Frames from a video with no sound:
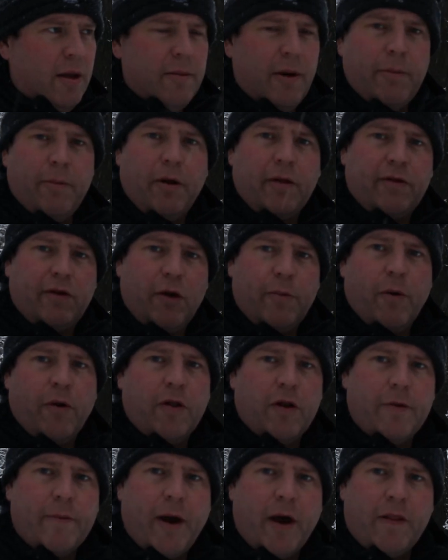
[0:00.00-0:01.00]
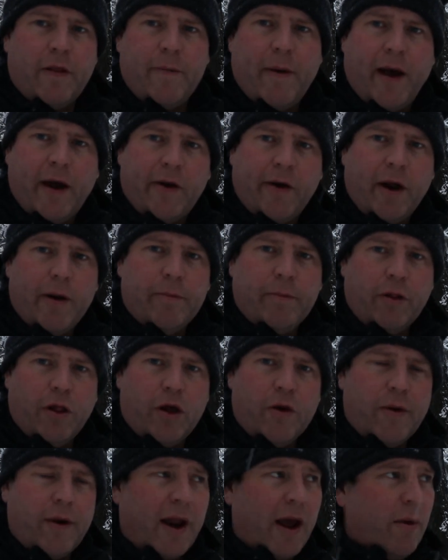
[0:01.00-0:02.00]
I'm not too bothered about the background
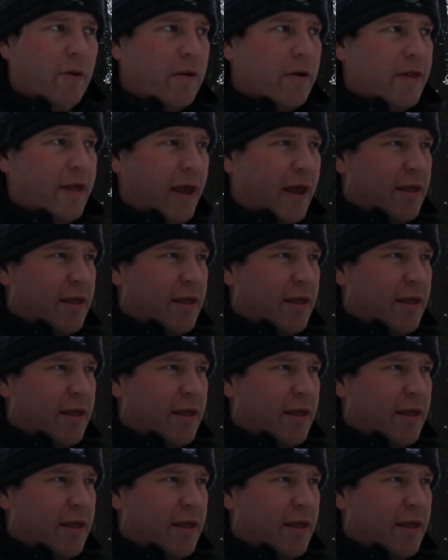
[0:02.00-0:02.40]
blurring out because